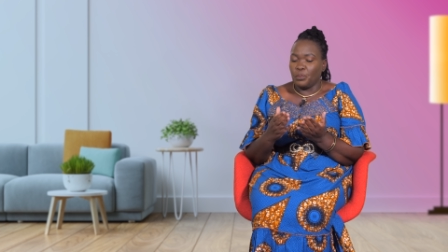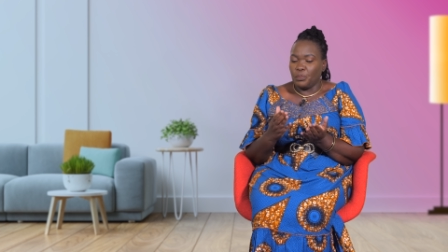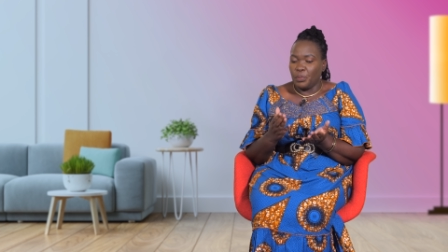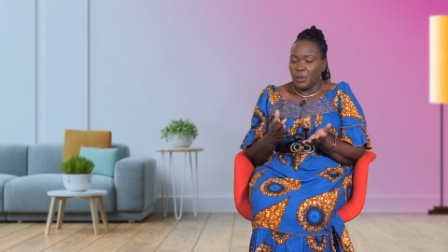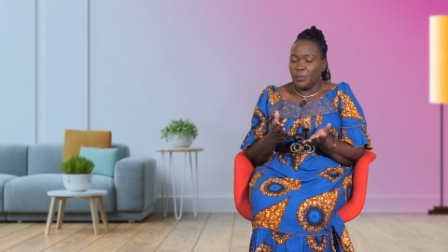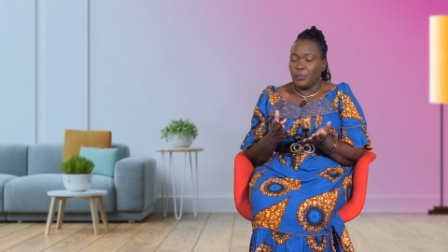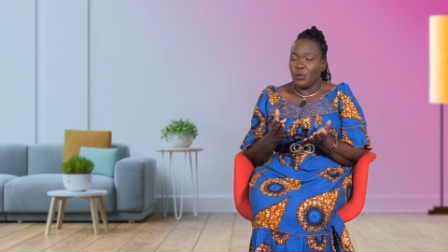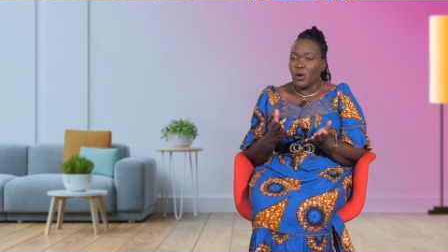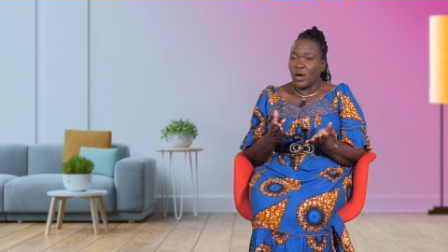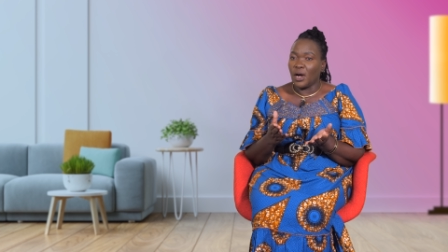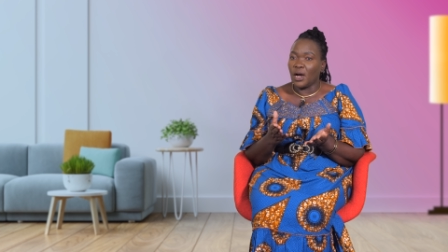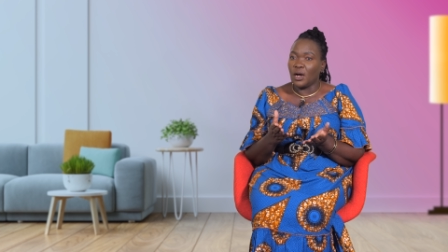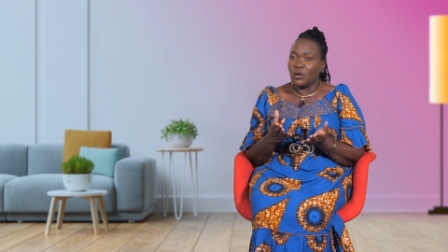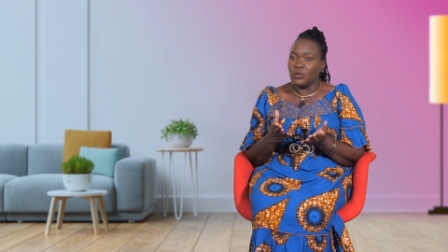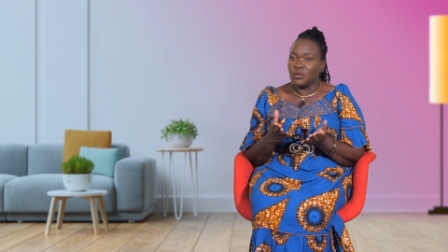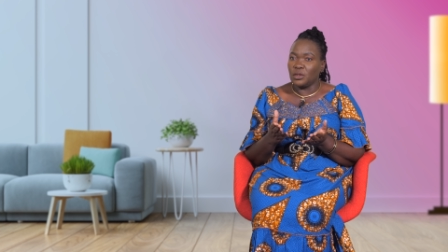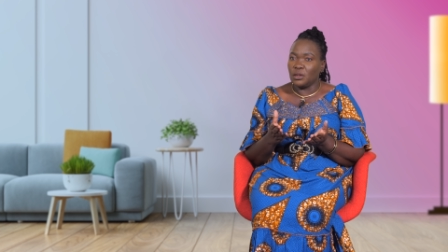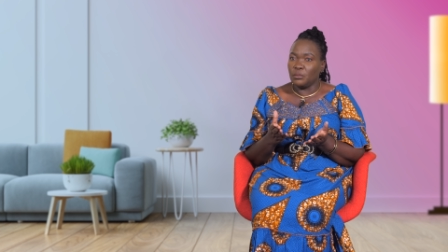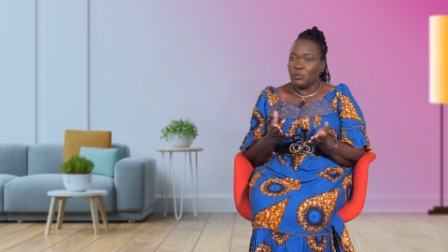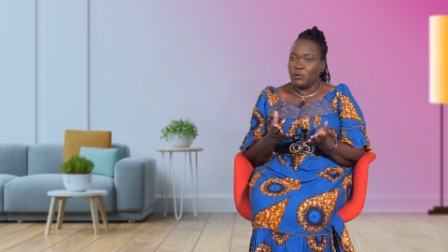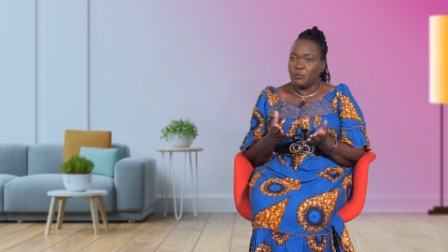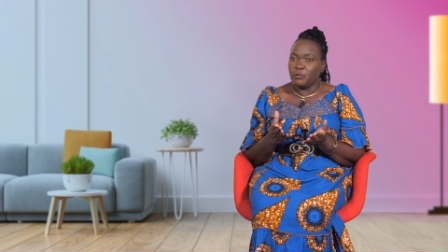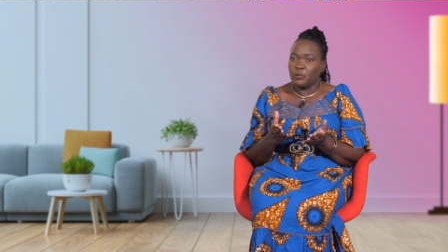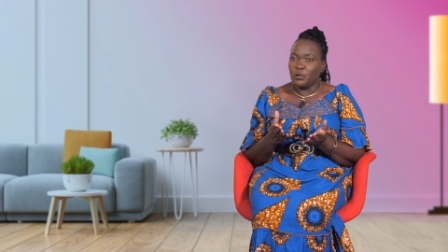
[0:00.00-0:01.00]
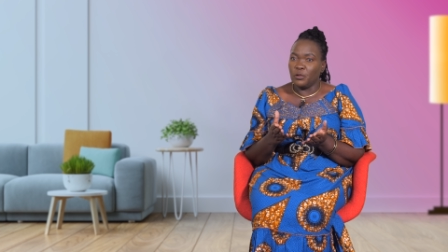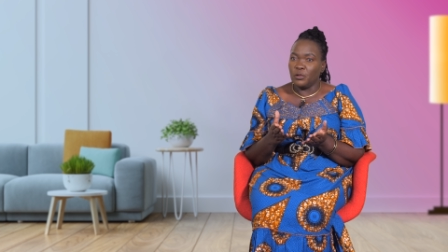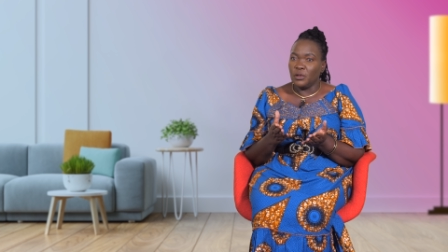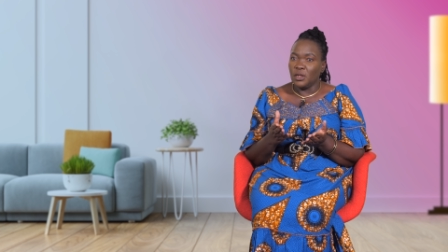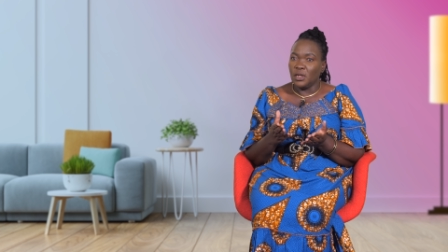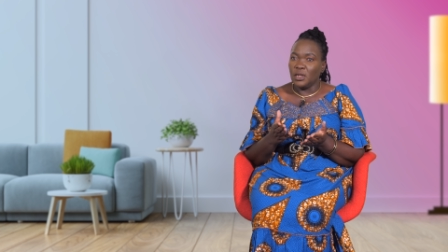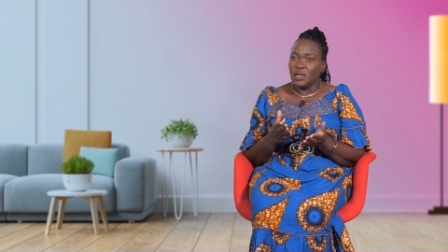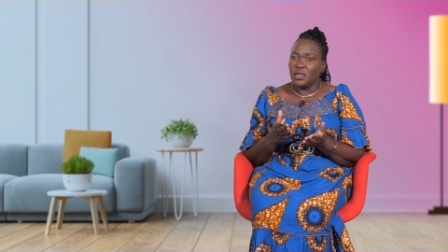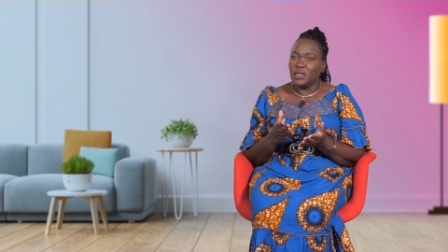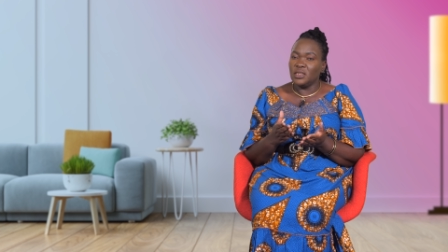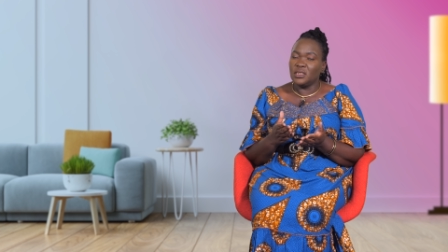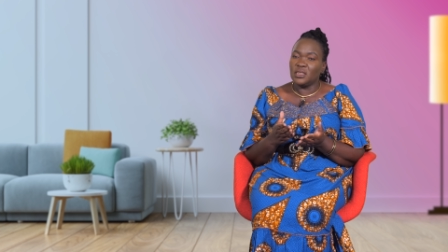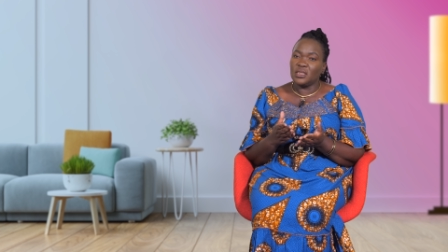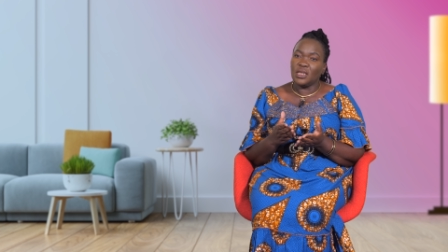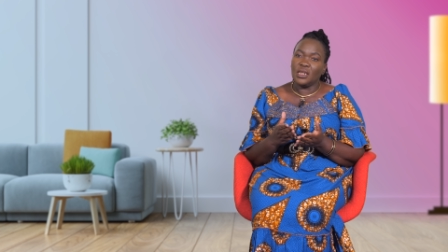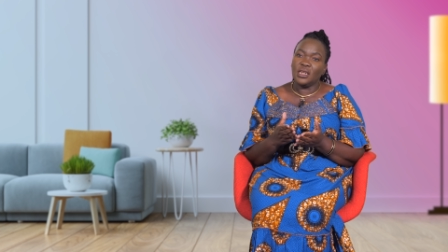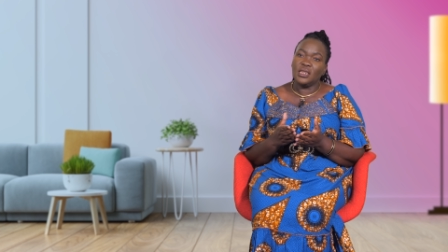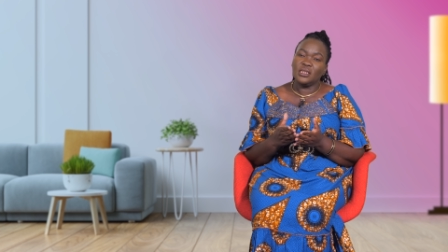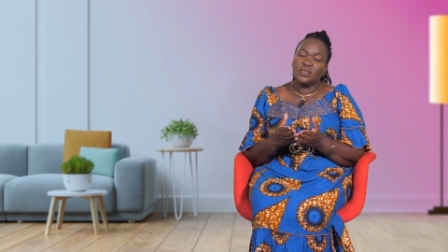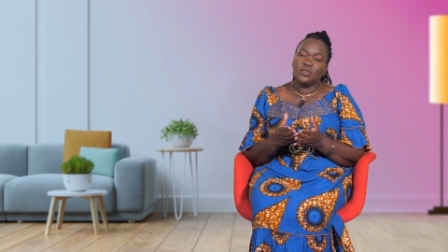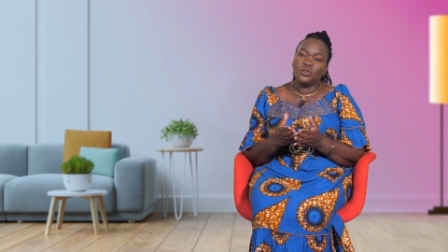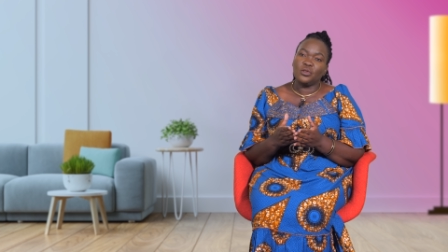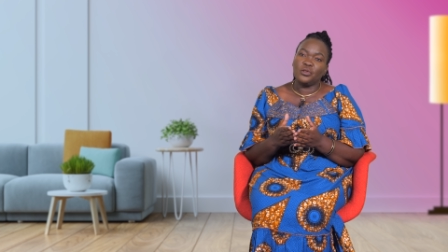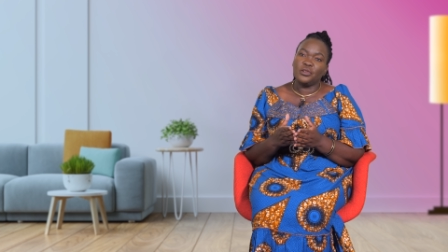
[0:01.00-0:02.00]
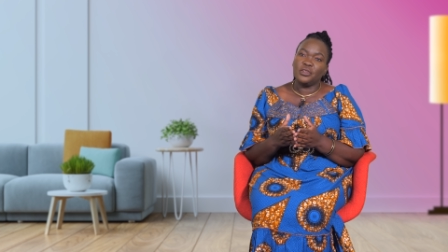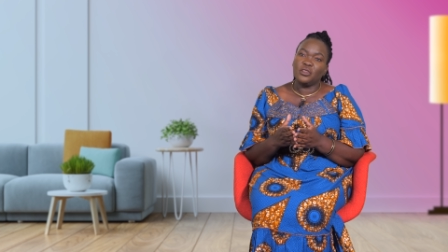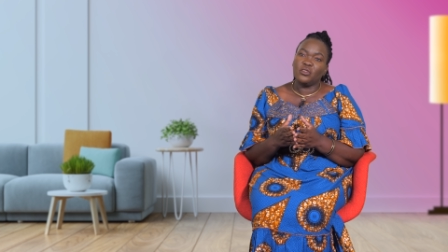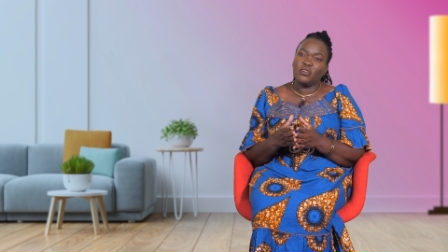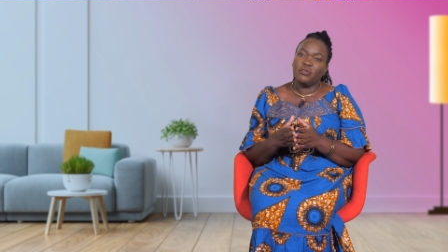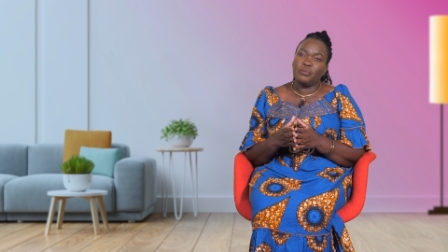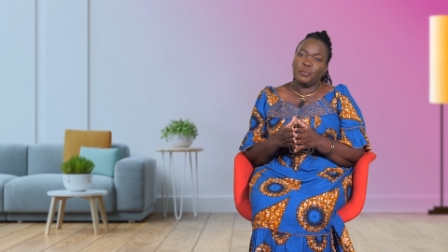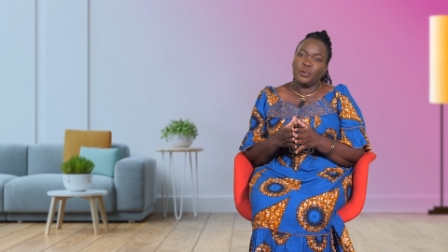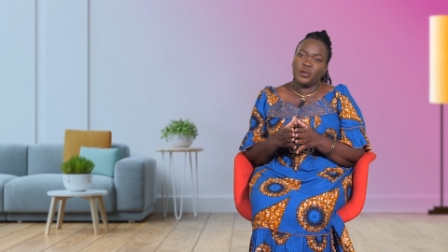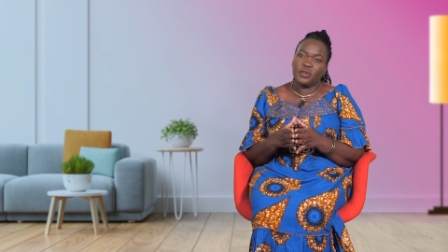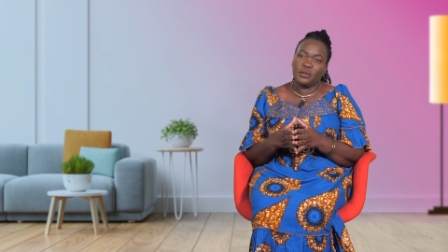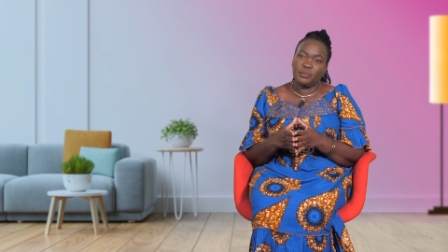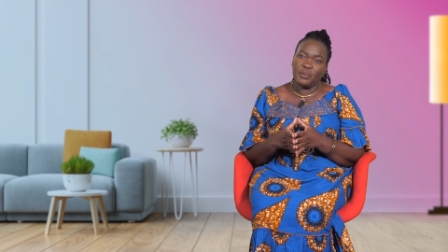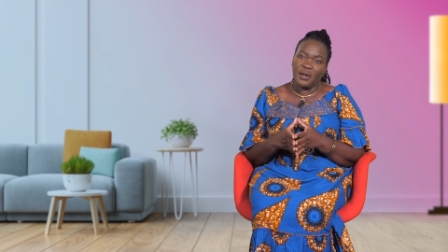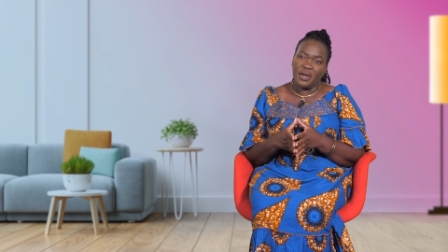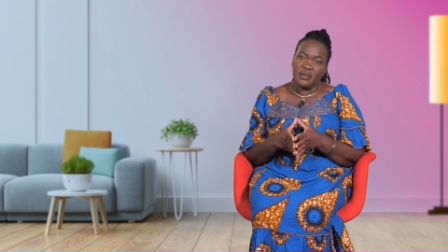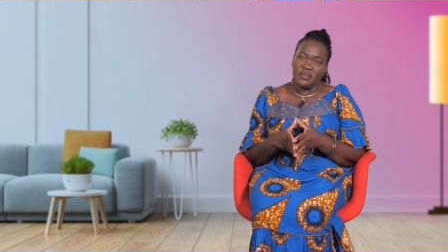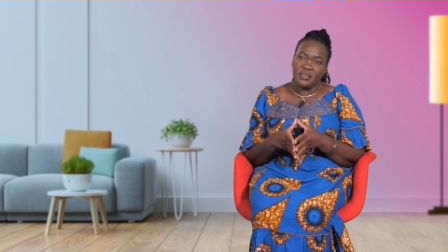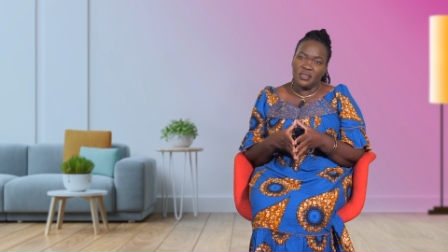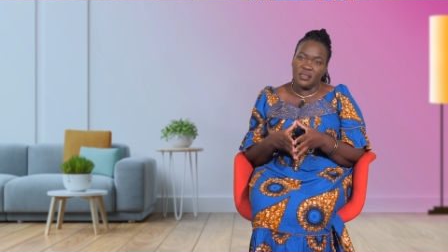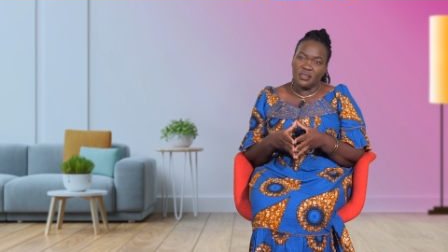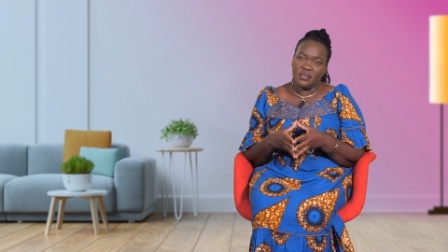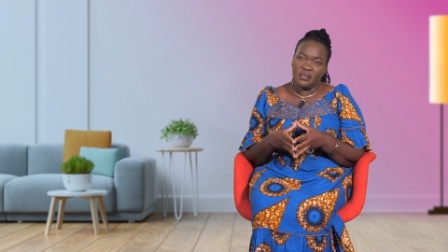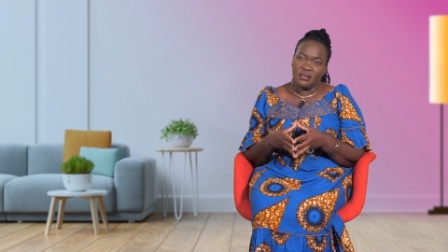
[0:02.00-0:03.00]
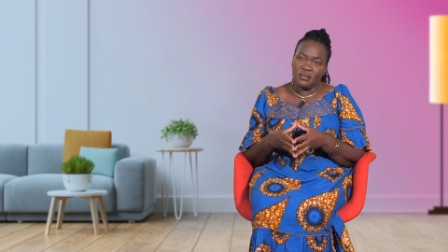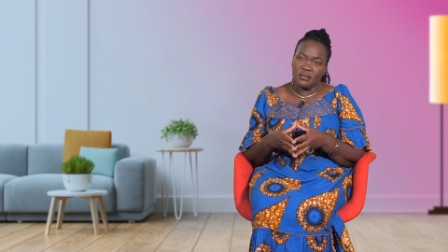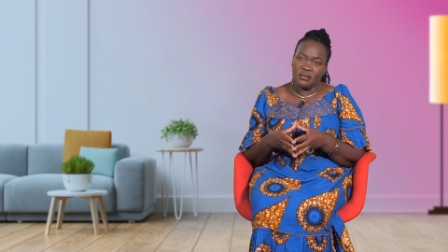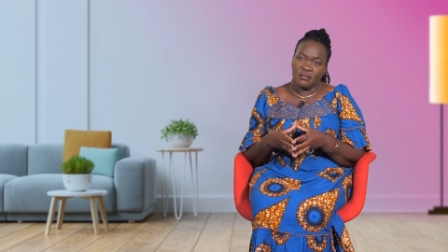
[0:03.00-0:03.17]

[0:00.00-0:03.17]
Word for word: people accountable for is telling stories of prosperity.